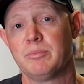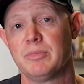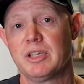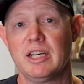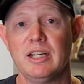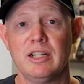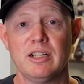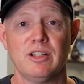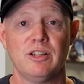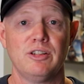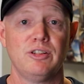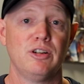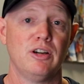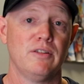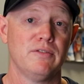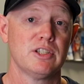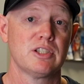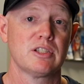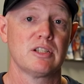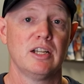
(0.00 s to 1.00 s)
a beginner and
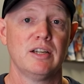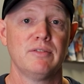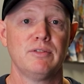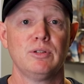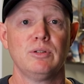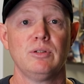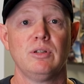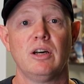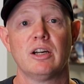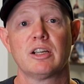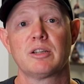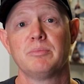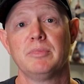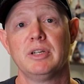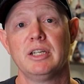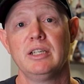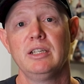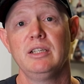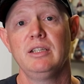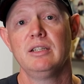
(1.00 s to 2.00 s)
novice level like
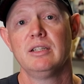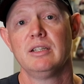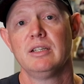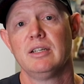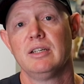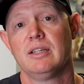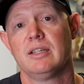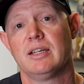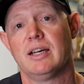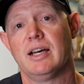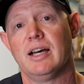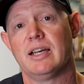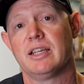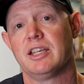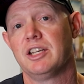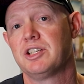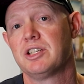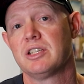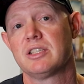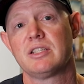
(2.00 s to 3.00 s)
me,
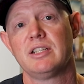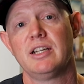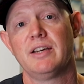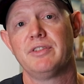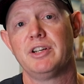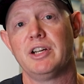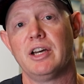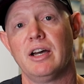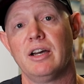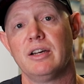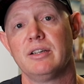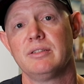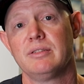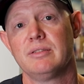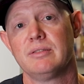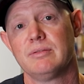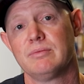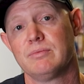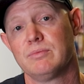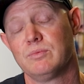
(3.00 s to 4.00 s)
you just never know
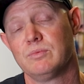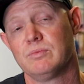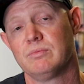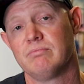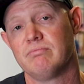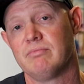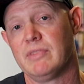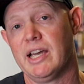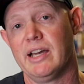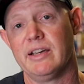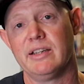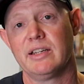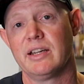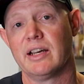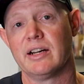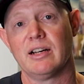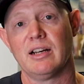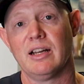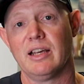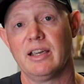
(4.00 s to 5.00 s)
how you're
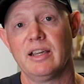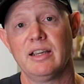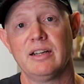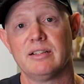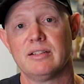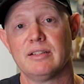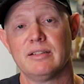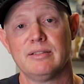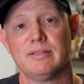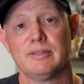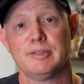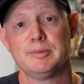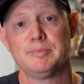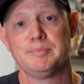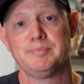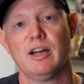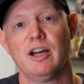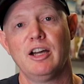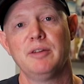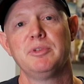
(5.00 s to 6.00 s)
going to land.
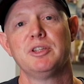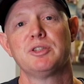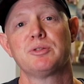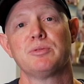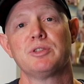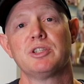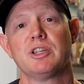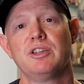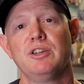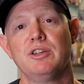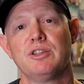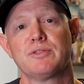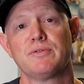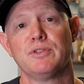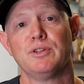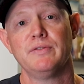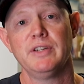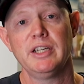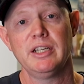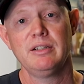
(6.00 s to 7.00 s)
Hope this was a
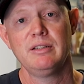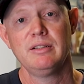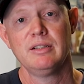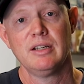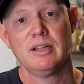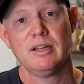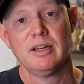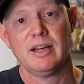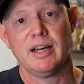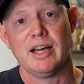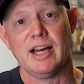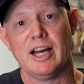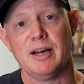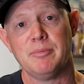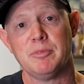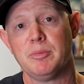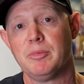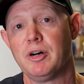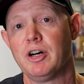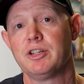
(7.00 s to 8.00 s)
useful vid. I
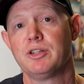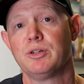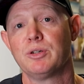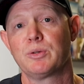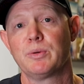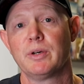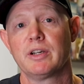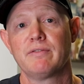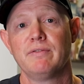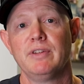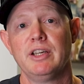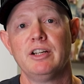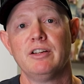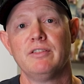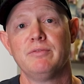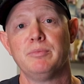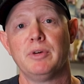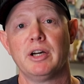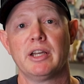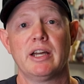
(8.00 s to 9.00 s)
might do a quick vid
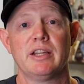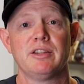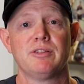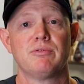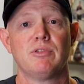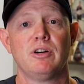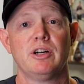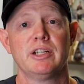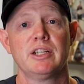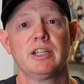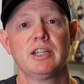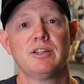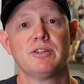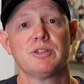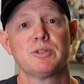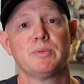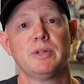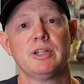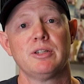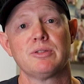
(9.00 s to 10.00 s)
of my other riding gear
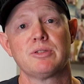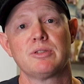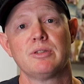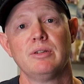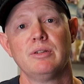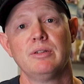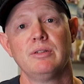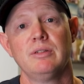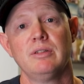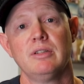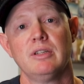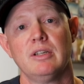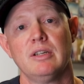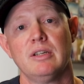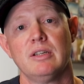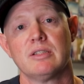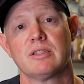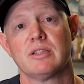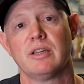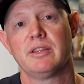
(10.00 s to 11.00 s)
as well soon.
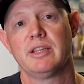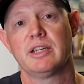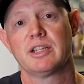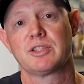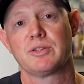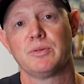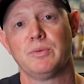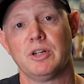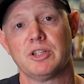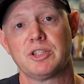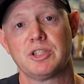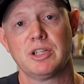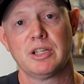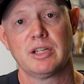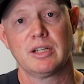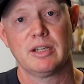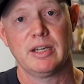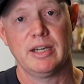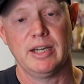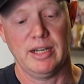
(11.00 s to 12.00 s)
So thanks for
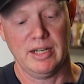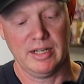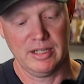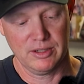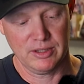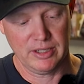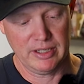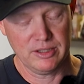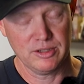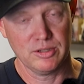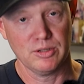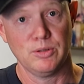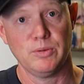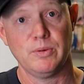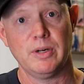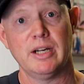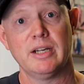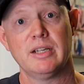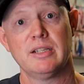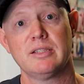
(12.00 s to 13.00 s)
watching, and as
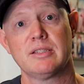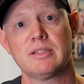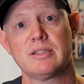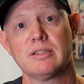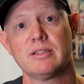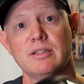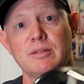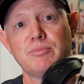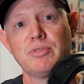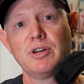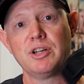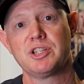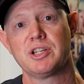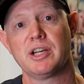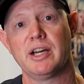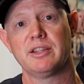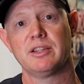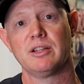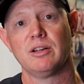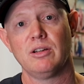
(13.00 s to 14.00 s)
always,
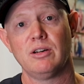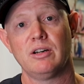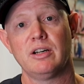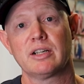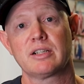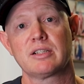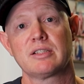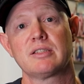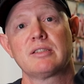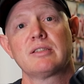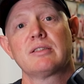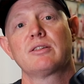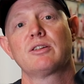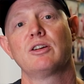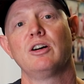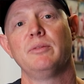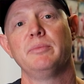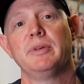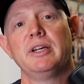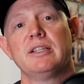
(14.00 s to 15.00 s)
appreciate the likes,
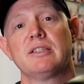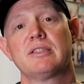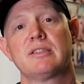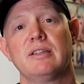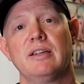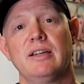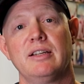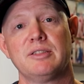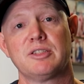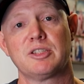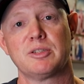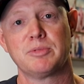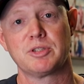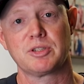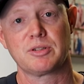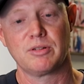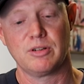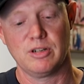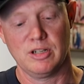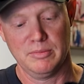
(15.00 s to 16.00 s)
comments and
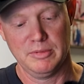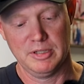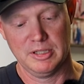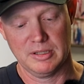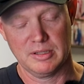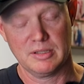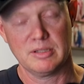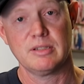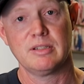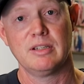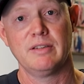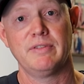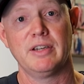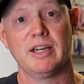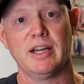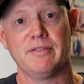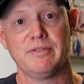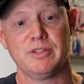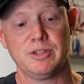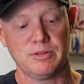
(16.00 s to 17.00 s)
subscribers if you
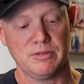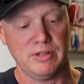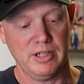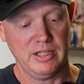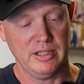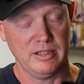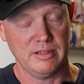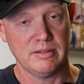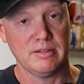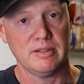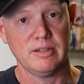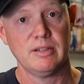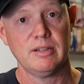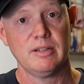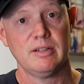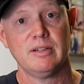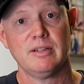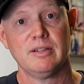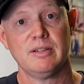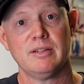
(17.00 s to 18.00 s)
haven't already.
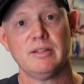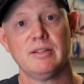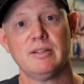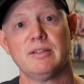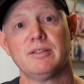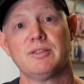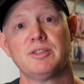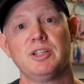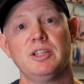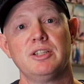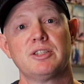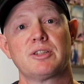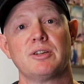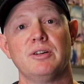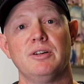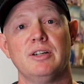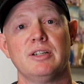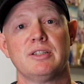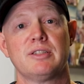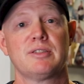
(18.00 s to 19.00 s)
Cheers
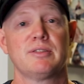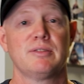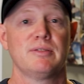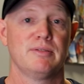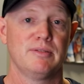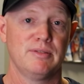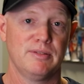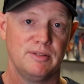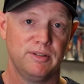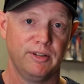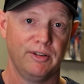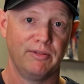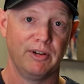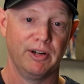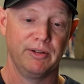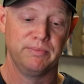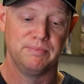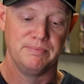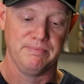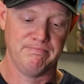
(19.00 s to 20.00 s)
guys,
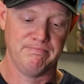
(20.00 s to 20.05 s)
hooroo.